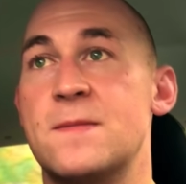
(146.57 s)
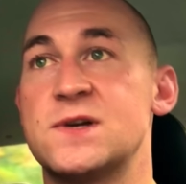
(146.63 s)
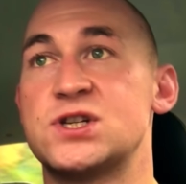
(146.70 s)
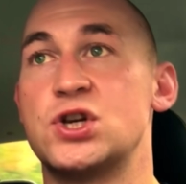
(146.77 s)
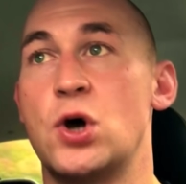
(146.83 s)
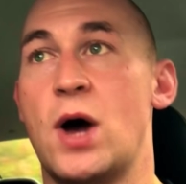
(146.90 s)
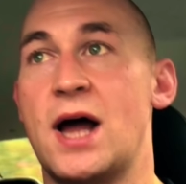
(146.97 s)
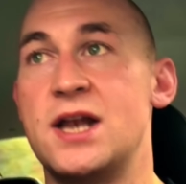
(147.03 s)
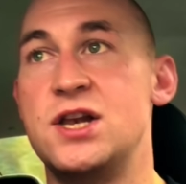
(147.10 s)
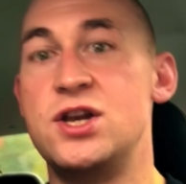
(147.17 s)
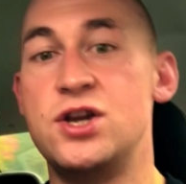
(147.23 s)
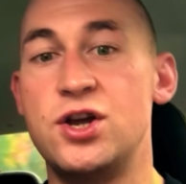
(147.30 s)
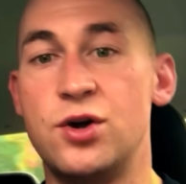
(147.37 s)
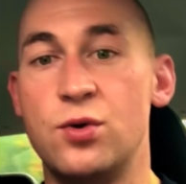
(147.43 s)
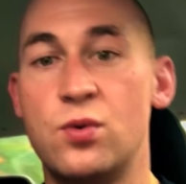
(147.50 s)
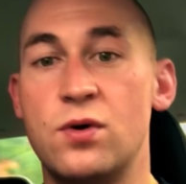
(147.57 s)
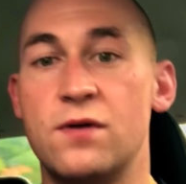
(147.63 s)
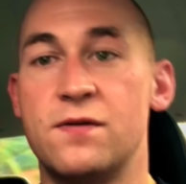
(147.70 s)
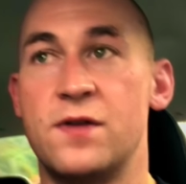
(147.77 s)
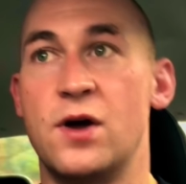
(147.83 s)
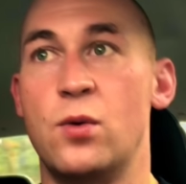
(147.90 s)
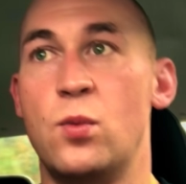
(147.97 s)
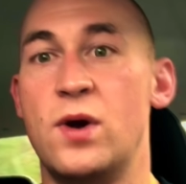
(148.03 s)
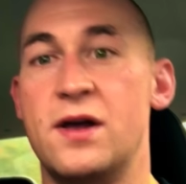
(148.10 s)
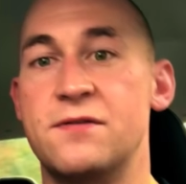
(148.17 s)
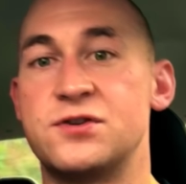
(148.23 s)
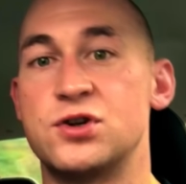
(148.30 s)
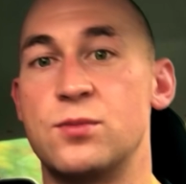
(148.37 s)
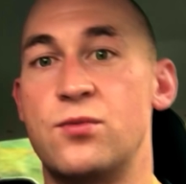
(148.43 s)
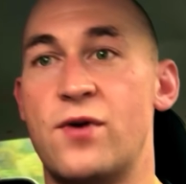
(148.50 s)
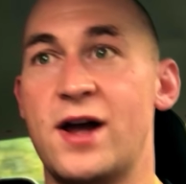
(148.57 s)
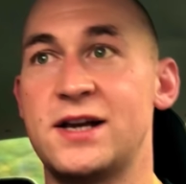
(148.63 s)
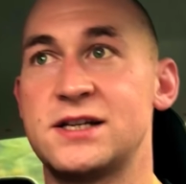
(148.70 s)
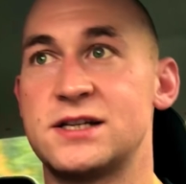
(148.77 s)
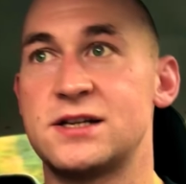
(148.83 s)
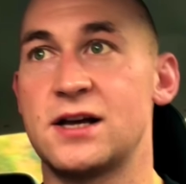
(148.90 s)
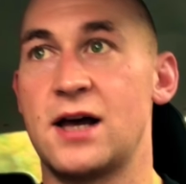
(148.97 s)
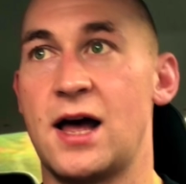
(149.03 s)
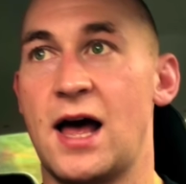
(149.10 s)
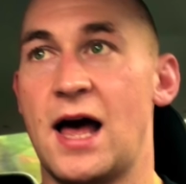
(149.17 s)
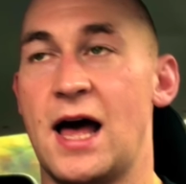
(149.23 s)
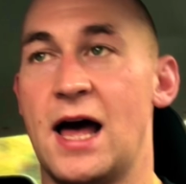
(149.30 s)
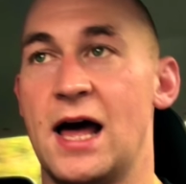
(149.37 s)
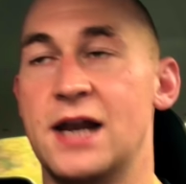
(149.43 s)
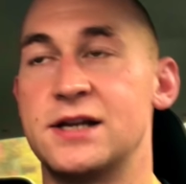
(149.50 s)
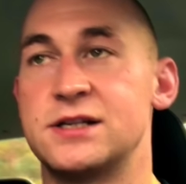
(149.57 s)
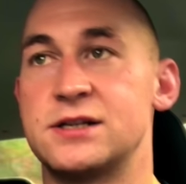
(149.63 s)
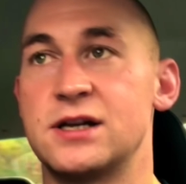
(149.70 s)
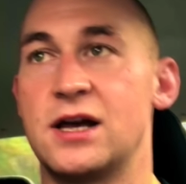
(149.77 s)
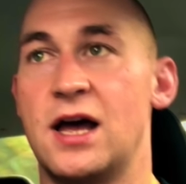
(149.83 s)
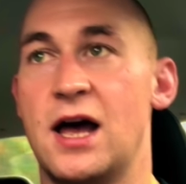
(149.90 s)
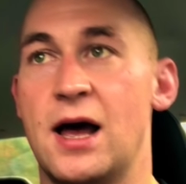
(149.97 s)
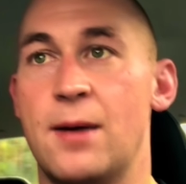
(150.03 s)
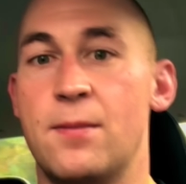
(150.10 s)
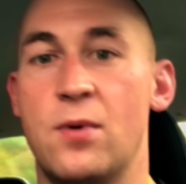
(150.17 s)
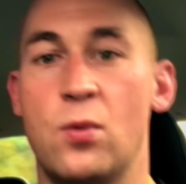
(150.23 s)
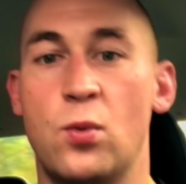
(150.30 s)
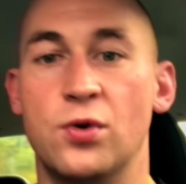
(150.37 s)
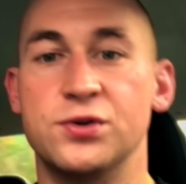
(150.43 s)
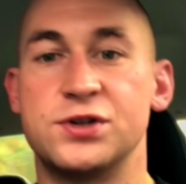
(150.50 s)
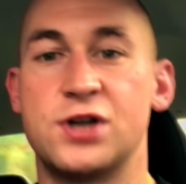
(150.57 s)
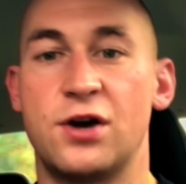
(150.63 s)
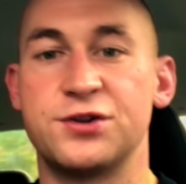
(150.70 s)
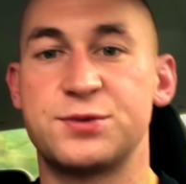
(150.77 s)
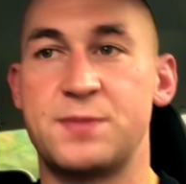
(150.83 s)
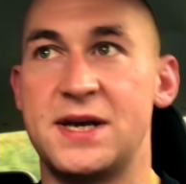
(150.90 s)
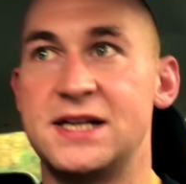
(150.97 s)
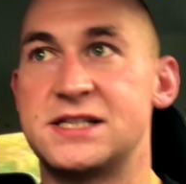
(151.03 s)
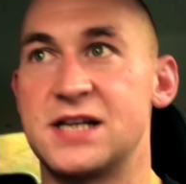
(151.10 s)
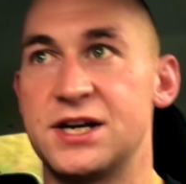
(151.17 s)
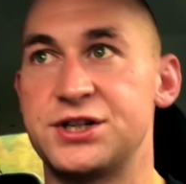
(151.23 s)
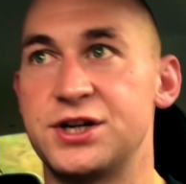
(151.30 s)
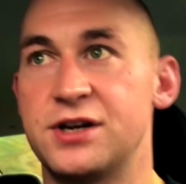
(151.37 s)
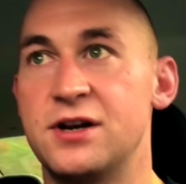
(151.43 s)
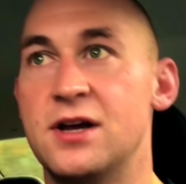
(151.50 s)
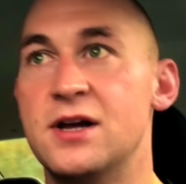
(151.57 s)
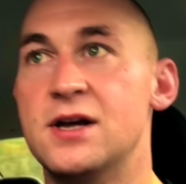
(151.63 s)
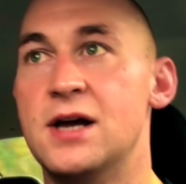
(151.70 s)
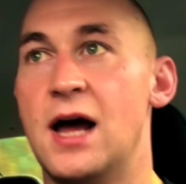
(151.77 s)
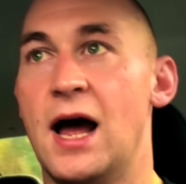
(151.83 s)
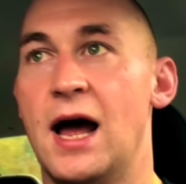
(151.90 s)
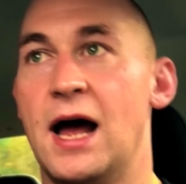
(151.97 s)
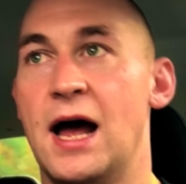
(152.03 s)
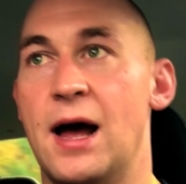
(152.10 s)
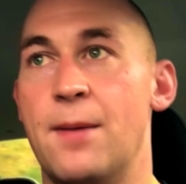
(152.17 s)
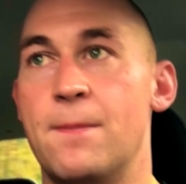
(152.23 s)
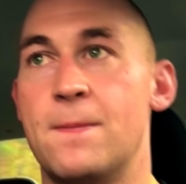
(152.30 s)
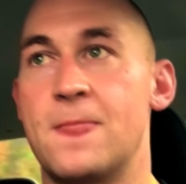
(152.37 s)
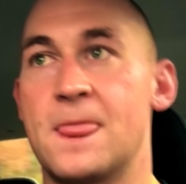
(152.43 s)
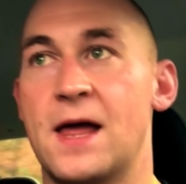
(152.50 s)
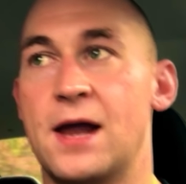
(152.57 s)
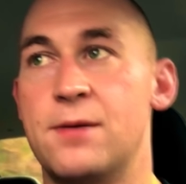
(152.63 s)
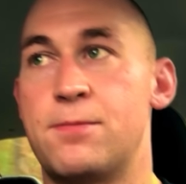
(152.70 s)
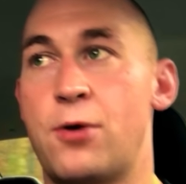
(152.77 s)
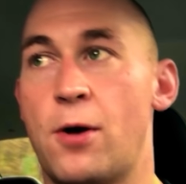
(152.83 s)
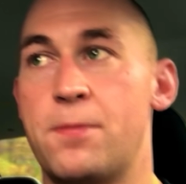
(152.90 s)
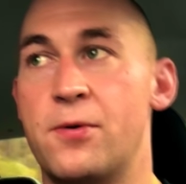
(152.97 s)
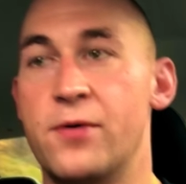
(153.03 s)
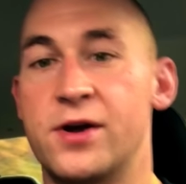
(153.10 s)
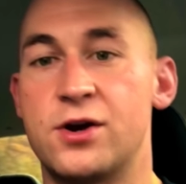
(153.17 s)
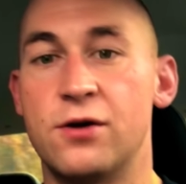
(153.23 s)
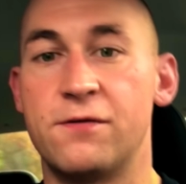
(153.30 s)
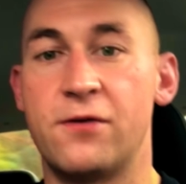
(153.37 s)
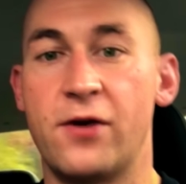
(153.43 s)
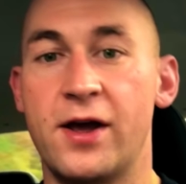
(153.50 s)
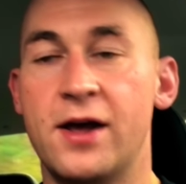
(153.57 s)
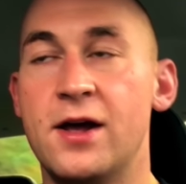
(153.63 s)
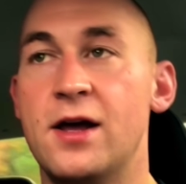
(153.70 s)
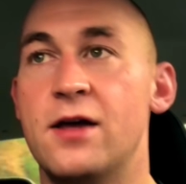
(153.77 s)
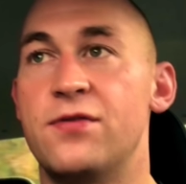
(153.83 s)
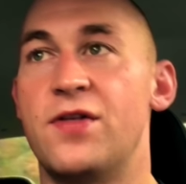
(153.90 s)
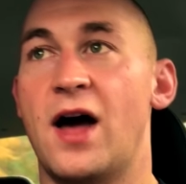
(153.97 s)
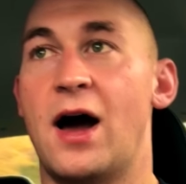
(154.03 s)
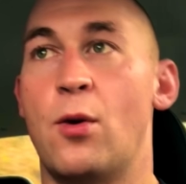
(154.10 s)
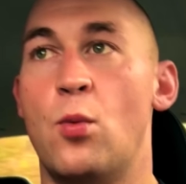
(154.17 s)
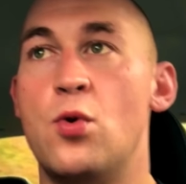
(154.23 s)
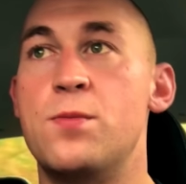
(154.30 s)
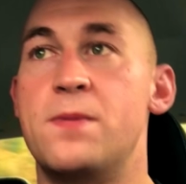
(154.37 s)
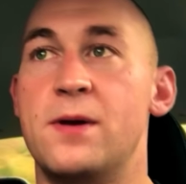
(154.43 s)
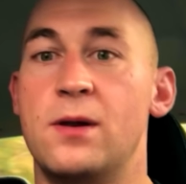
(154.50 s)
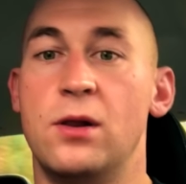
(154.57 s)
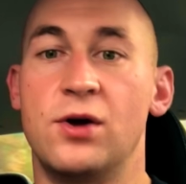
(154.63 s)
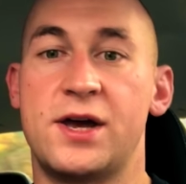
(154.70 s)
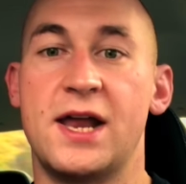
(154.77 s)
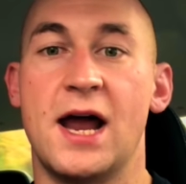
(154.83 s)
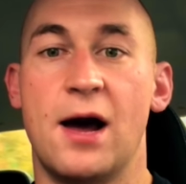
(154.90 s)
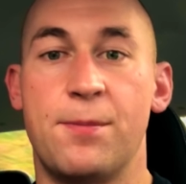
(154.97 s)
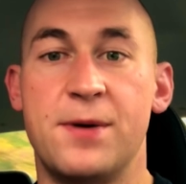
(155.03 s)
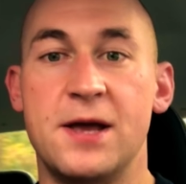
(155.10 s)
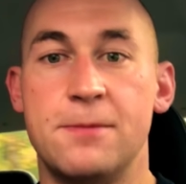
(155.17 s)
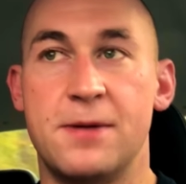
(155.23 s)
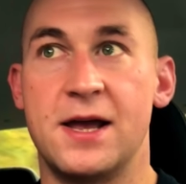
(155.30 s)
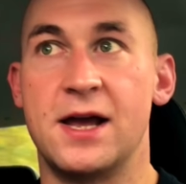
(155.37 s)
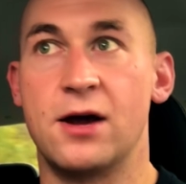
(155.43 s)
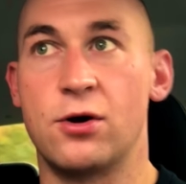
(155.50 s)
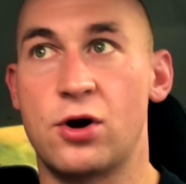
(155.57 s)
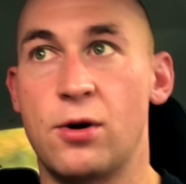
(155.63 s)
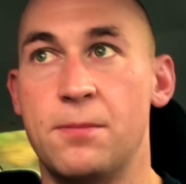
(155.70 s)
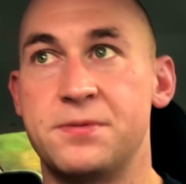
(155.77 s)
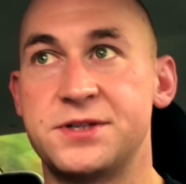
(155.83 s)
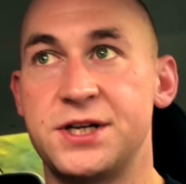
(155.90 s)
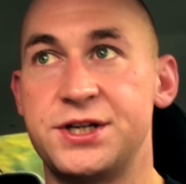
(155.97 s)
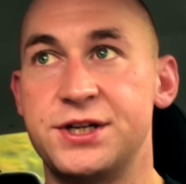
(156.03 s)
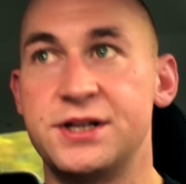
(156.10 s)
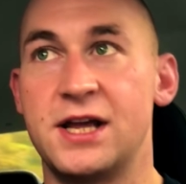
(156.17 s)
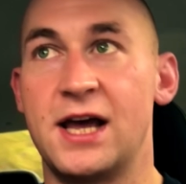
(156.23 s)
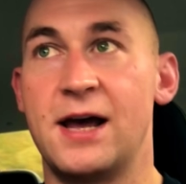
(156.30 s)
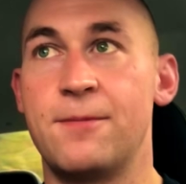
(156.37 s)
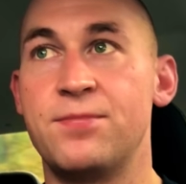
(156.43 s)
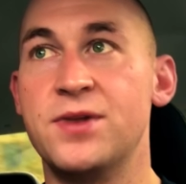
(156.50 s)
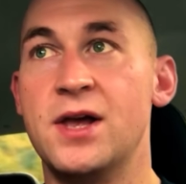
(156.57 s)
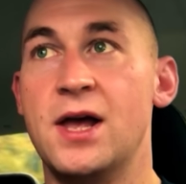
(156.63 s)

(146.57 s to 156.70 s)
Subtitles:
So I knew that with some rest and one sort of speed session and proper recovery, that I would be looking at a PB on competition day.